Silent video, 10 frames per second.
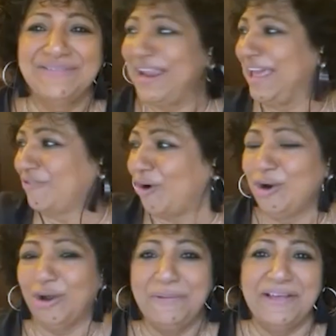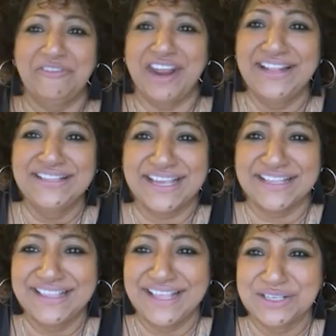well, I've called all my friends. I
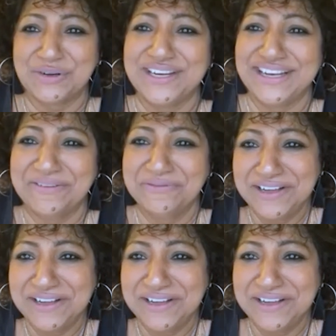think that's good enough.